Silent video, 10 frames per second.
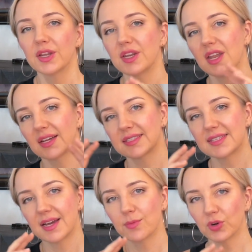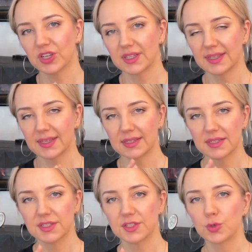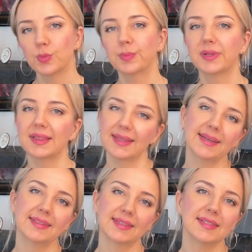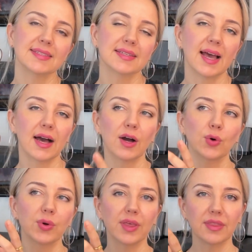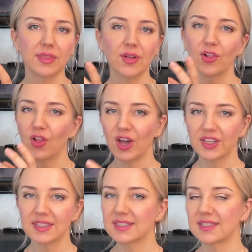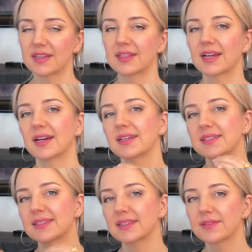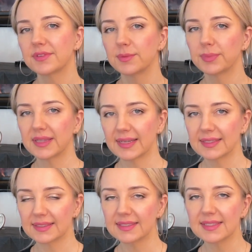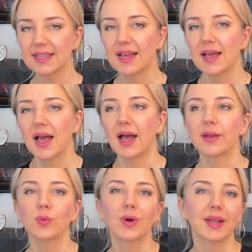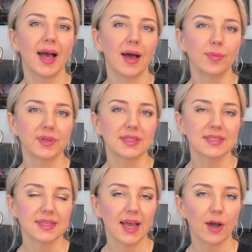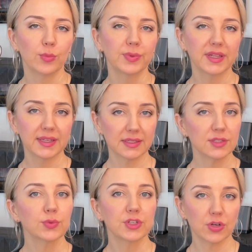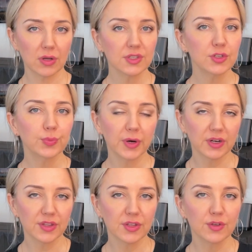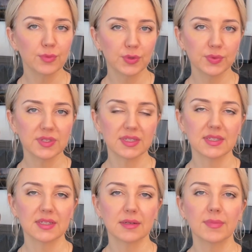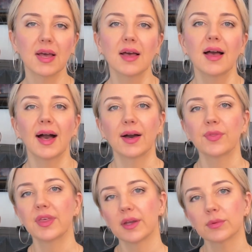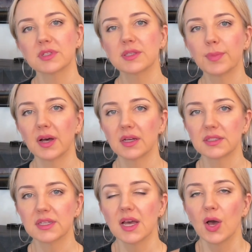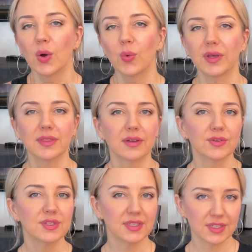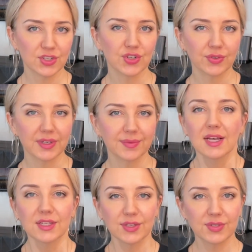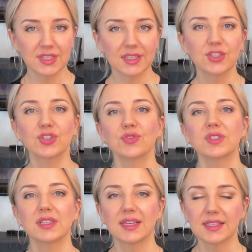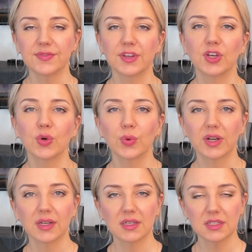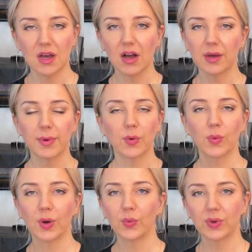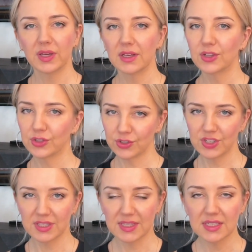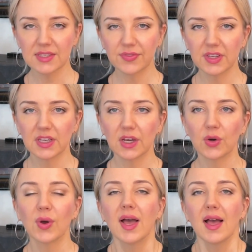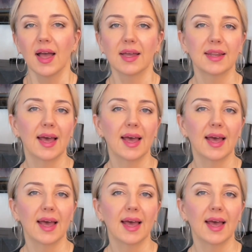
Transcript: next time we're going to get into platelets and how a lot of these cytokines live in platelets and what happens, and how platelets, which are also part of the immune system, how they respond when there's an injury. So stay tuned. In the next video, we're going to talk about what we learned in this video and